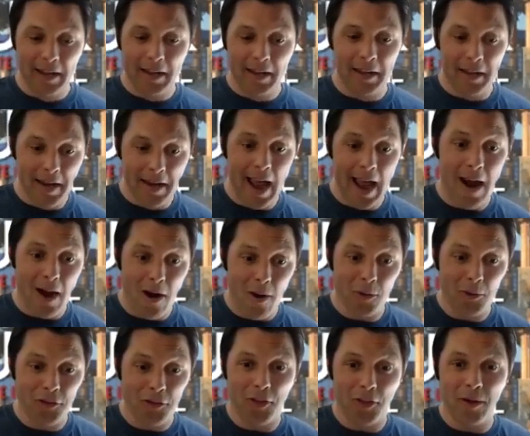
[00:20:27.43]
now
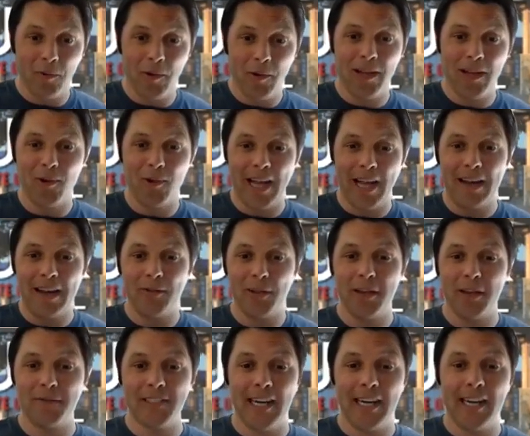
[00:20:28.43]
so that we will have
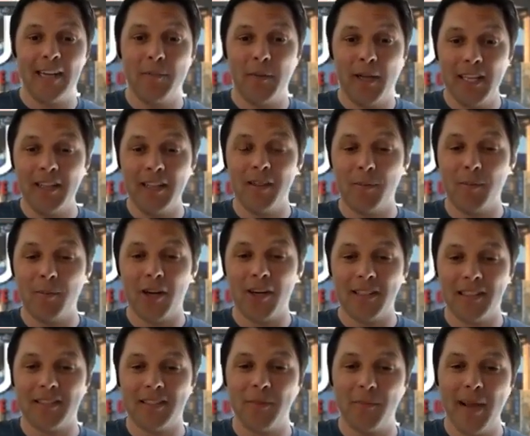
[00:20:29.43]
enough time in the
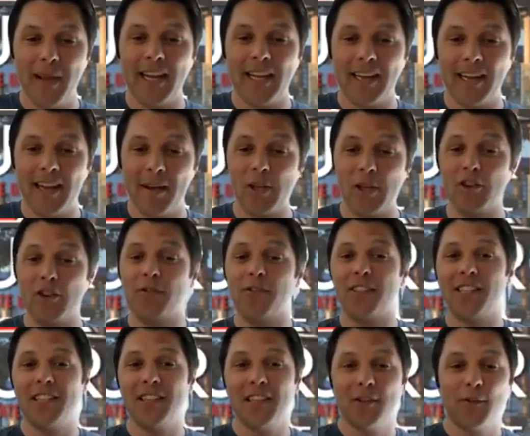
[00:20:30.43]
market to make it. I mean, you've
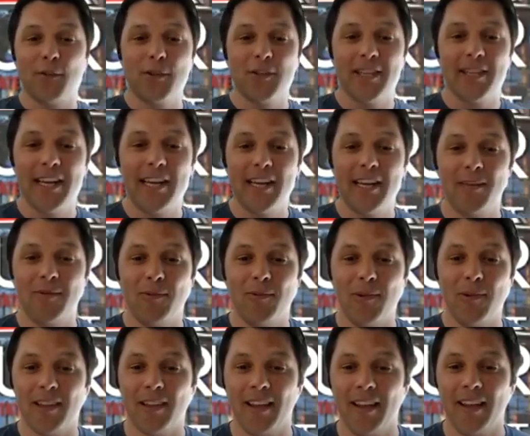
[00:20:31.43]
seen this firsthand
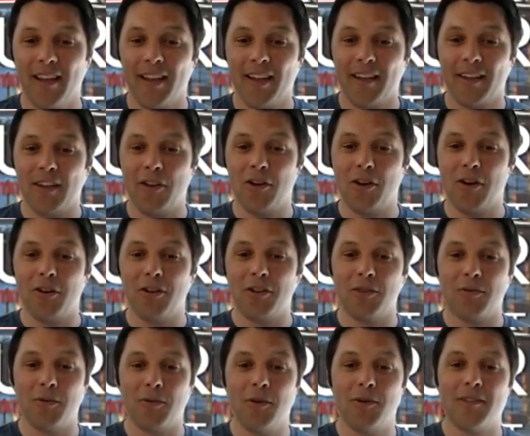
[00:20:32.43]
with, you know, your
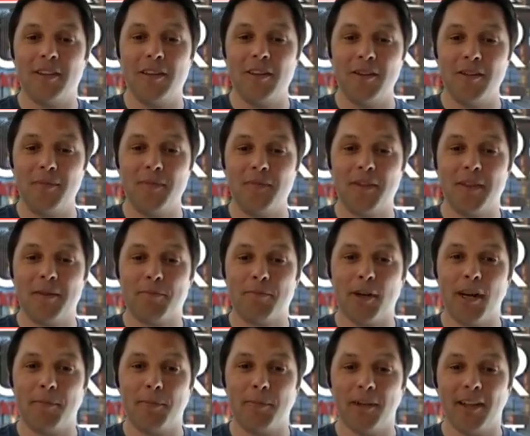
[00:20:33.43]
Rosedale
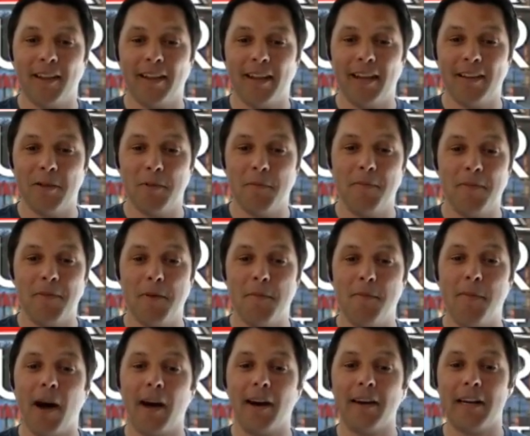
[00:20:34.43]
property that you
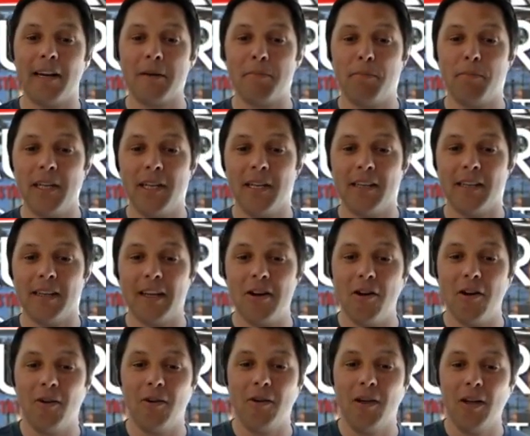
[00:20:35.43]
bought it at a peak. I
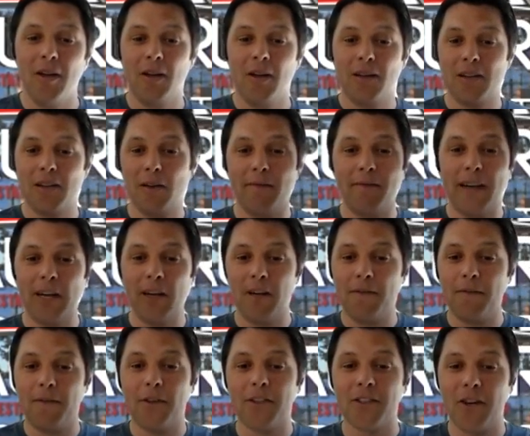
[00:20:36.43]
know your
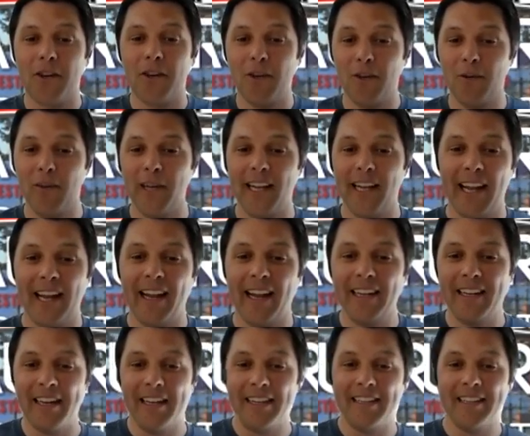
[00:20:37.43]
very first home,
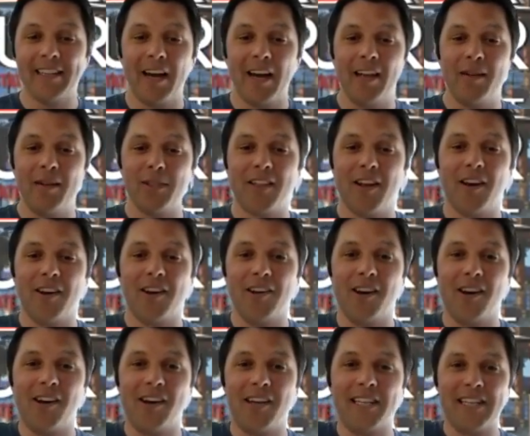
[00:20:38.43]
and time has gone
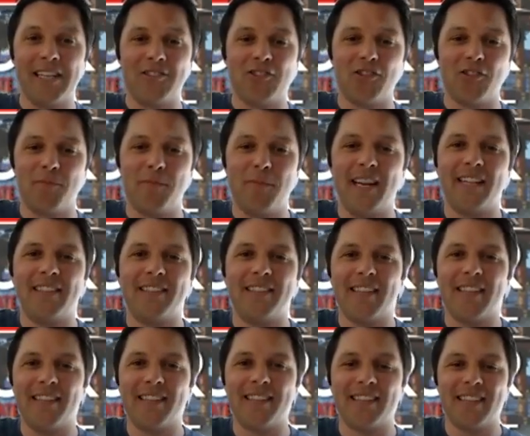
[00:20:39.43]
on and it's just made
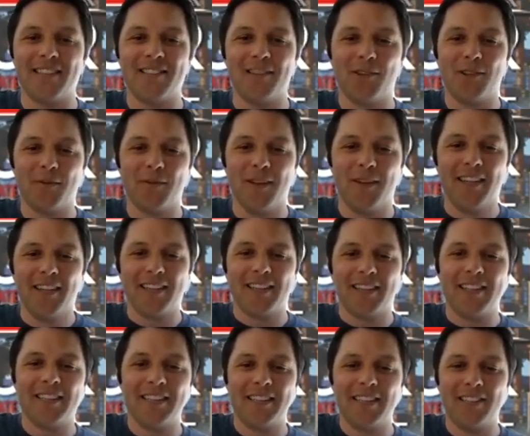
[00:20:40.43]
sense as you've
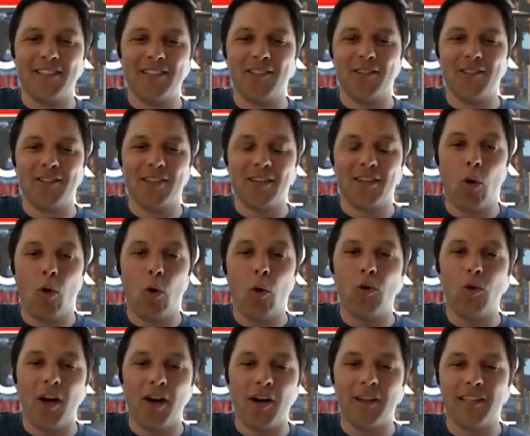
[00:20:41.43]
continued to
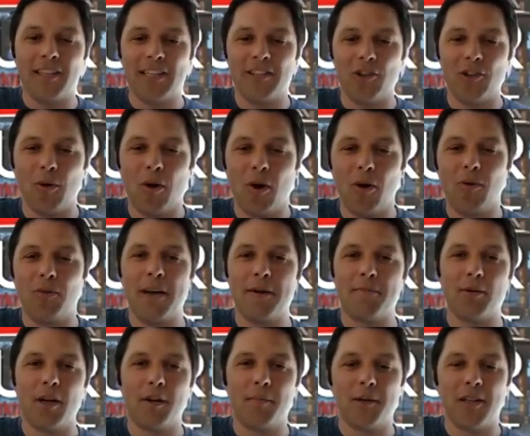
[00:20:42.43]
hold on and you own
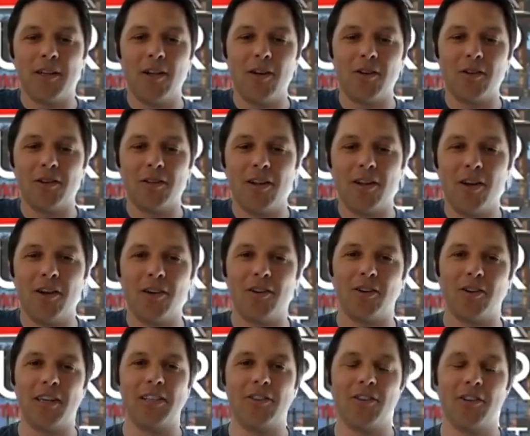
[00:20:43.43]
that property longer and
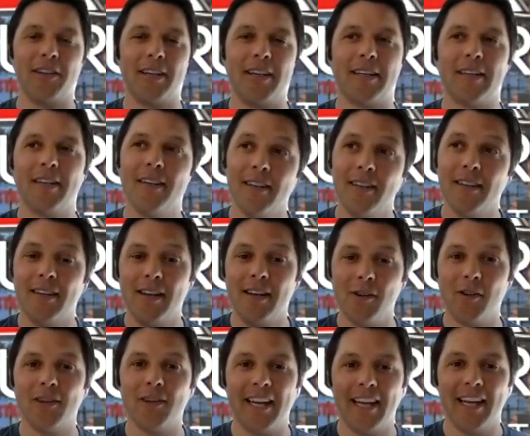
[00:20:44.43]
longer. And you're like,
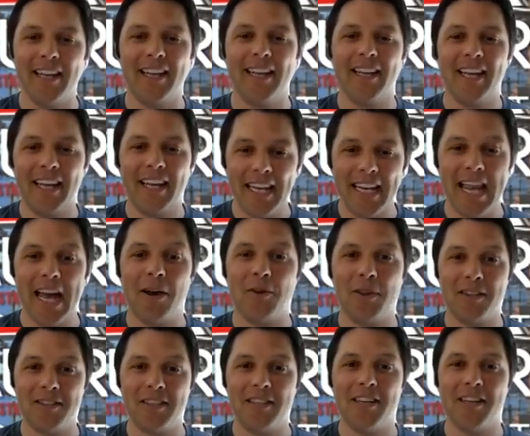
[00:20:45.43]
oh, okay, now
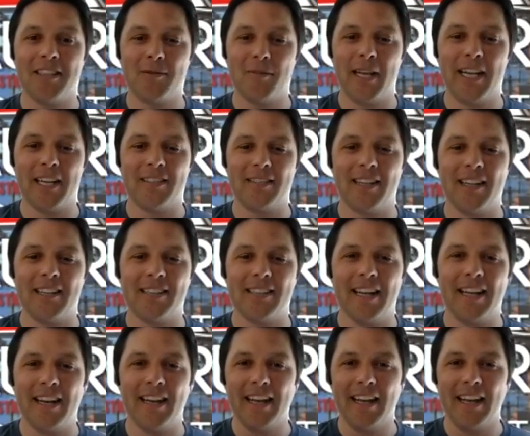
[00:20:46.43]
this does make sense.
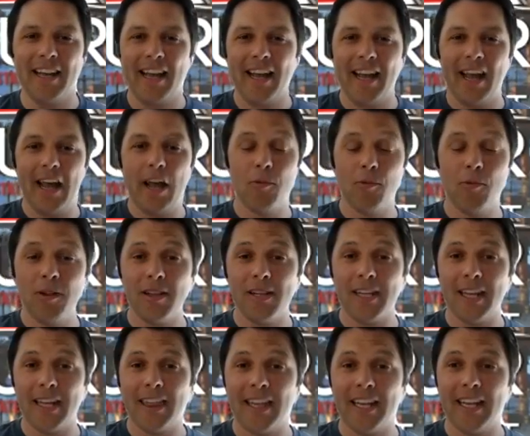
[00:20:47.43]
And
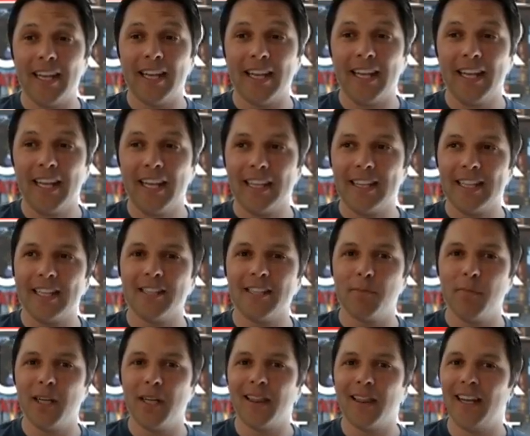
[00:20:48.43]
really, I think that's
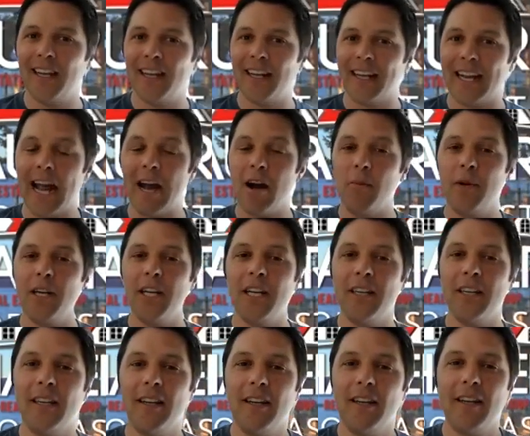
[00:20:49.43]
a big thing. Like how many